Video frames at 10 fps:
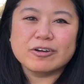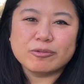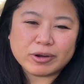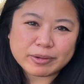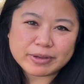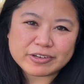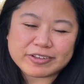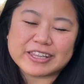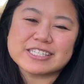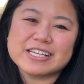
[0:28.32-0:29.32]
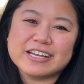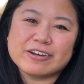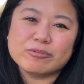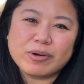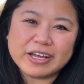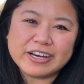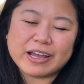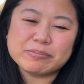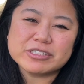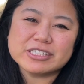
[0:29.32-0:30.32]
Why am I doing this? One,
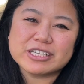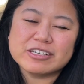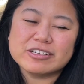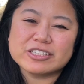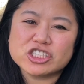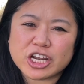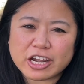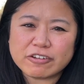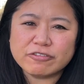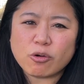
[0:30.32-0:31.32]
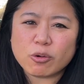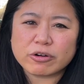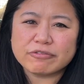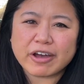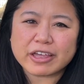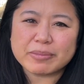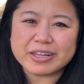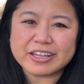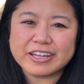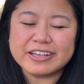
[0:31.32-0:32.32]
I'm just going to check for
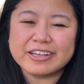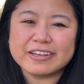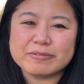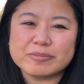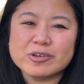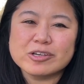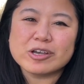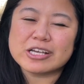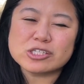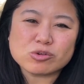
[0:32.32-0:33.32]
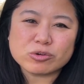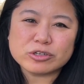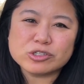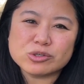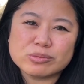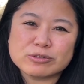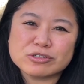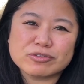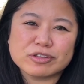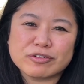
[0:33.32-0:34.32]
viability. I stored tubers
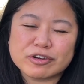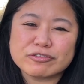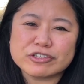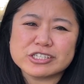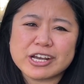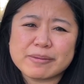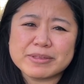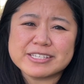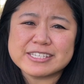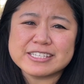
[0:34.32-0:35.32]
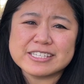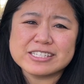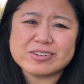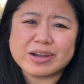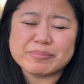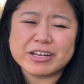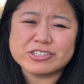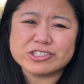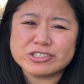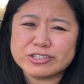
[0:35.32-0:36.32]
for the very first time this season, so I'm not
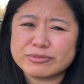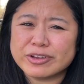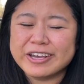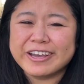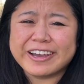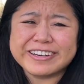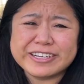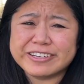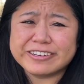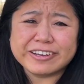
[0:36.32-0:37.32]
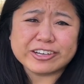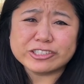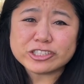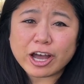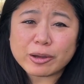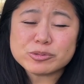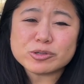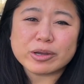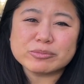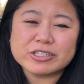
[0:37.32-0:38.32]
sure if I did a good job.
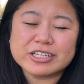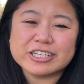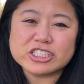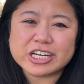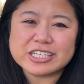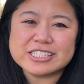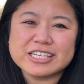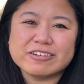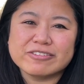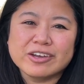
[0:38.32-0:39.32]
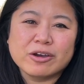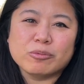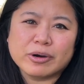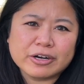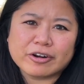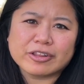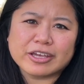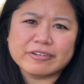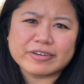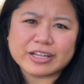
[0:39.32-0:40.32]
So I'm going to check to see if one, are
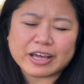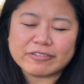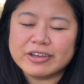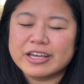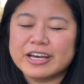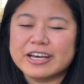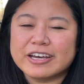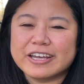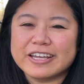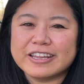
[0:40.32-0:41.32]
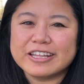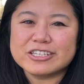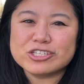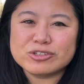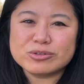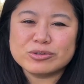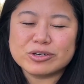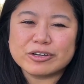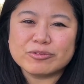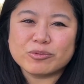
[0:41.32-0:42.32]
they even alive? And then two,
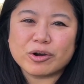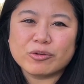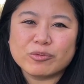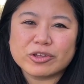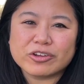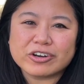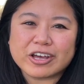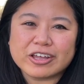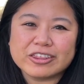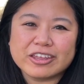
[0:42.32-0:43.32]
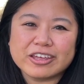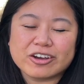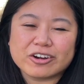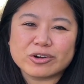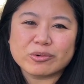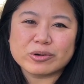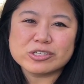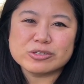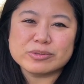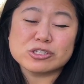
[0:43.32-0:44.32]
on whether or not they are going
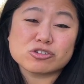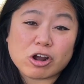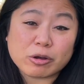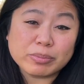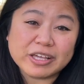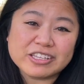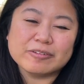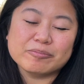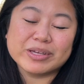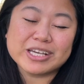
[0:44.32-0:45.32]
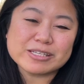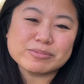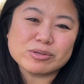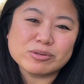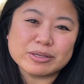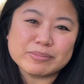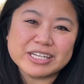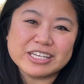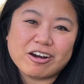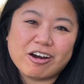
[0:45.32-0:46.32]
to be strong plants. Because I'm so
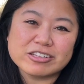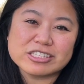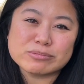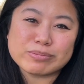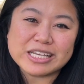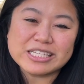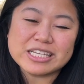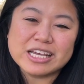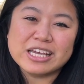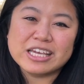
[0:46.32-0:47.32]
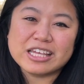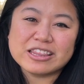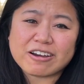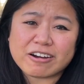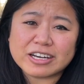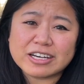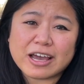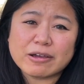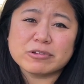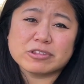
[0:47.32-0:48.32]
limited on space in the garden,
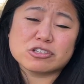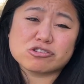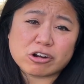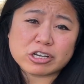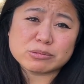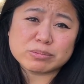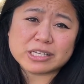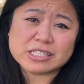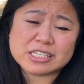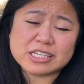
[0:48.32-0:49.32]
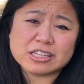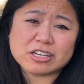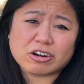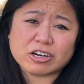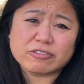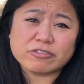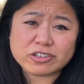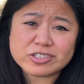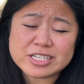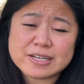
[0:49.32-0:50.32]
I want the strongest plants in the garden
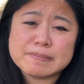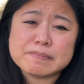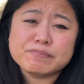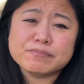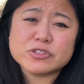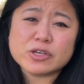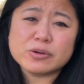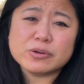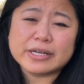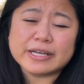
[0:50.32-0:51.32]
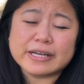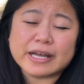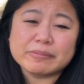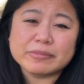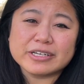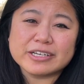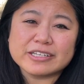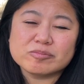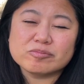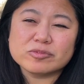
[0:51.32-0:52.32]
first. So I'm going to
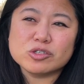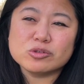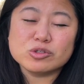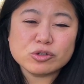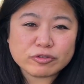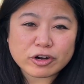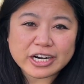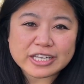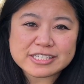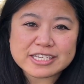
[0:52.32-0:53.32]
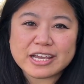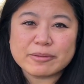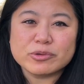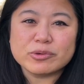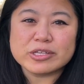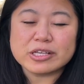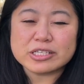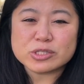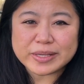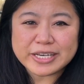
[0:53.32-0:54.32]
do two varieties today. I'm doing
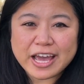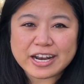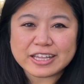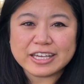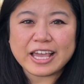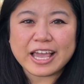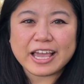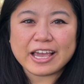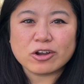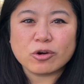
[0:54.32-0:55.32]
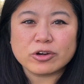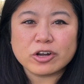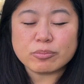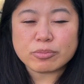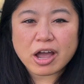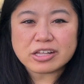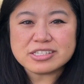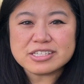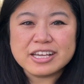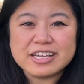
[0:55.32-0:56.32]
Sweet Nathalie and Cornel
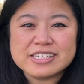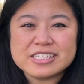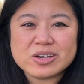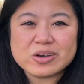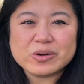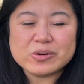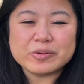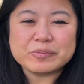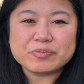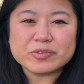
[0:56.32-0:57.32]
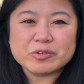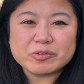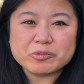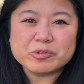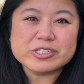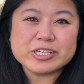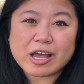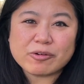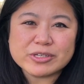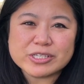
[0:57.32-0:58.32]
Bronze. So we'll see
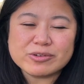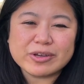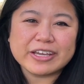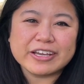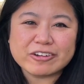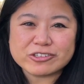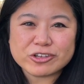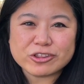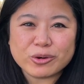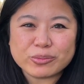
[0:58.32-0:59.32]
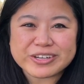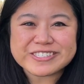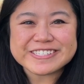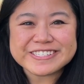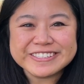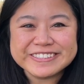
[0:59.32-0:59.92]
how we do, and I'll show you the whole process.